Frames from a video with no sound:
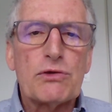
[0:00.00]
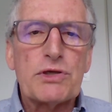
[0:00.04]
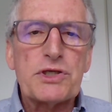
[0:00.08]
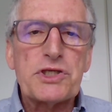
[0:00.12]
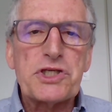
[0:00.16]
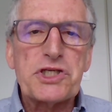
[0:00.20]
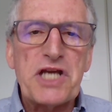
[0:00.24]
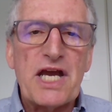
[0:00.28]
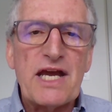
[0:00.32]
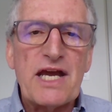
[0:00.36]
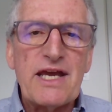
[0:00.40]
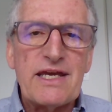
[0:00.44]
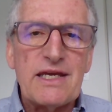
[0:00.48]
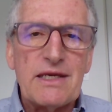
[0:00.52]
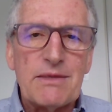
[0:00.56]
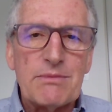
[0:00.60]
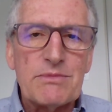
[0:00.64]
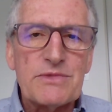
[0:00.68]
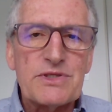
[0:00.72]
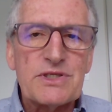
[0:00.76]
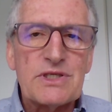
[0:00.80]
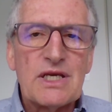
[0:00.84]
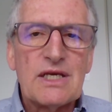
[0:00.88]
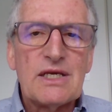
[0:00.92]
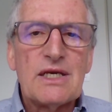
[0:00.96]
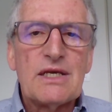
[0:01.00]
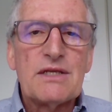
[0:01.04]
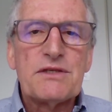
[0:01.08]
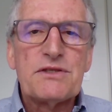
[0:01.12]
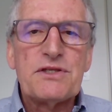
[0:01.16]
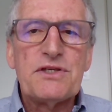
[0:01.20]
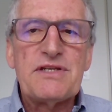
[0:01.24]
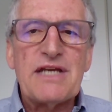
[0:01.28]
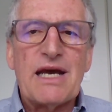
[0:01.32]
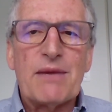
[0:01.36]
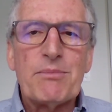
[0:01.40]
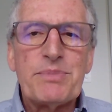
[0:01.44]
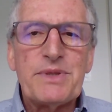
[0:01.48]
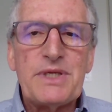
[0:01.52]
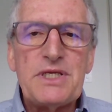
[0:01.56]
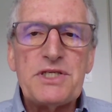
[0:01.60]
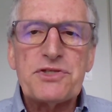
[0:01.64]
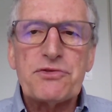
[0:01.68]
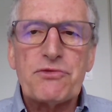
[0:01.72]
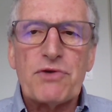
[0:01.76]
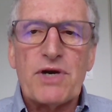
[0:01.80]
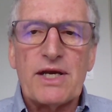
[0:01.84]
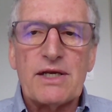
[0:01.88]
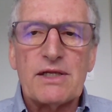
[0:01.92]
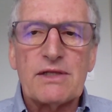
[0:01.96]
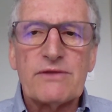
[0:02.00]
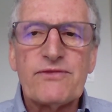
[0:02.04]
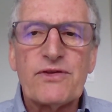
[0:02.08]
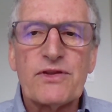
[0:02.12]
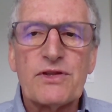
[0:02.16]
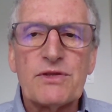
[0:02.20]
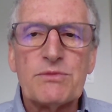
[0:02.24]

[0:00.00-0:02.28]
ashamed to dump Israel for the